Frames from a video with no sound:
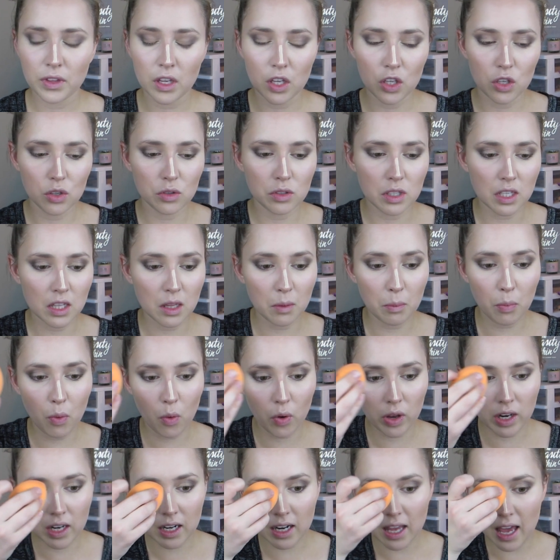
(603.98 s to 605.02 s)
using the
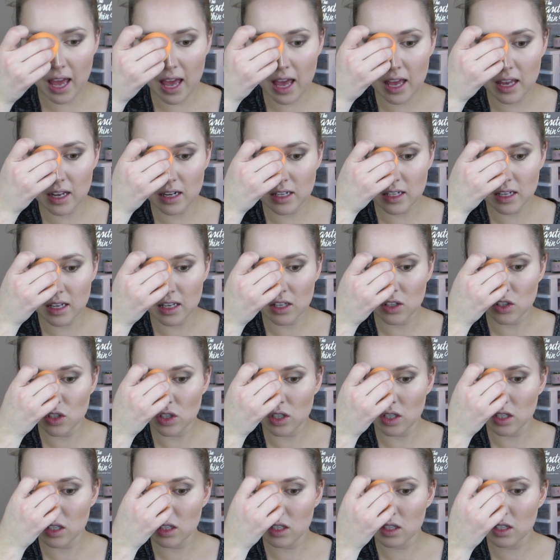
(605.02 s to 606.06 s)
pointed end and
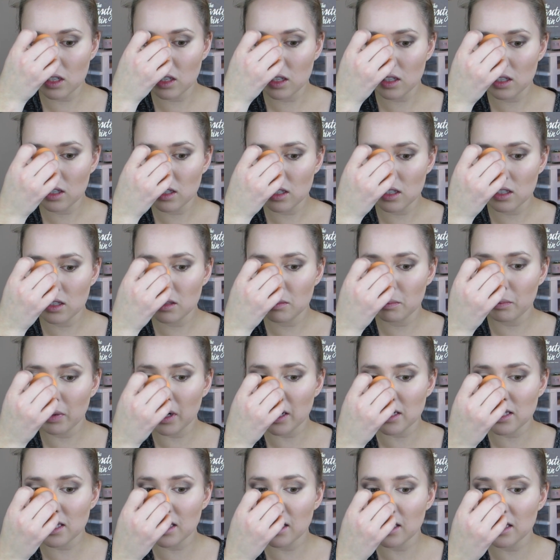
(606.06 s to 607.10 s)
just
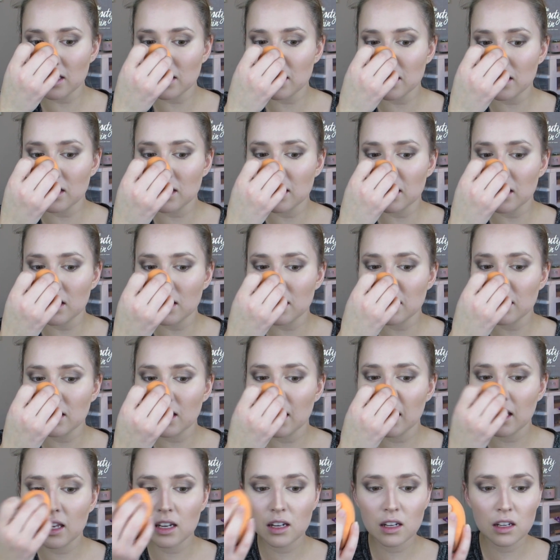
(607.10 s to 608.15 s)
pressing this into the
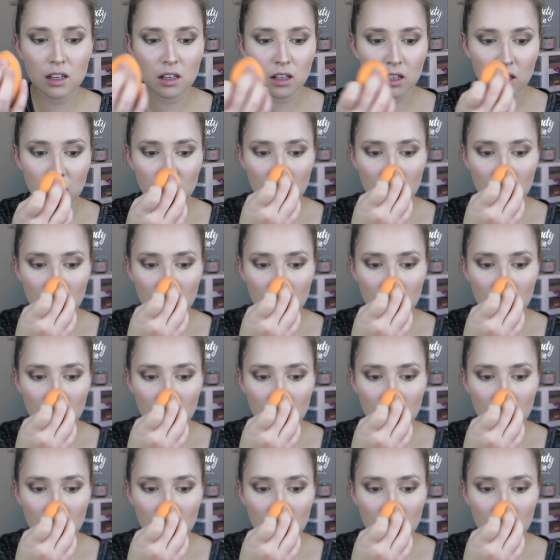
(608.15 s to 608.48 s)
skin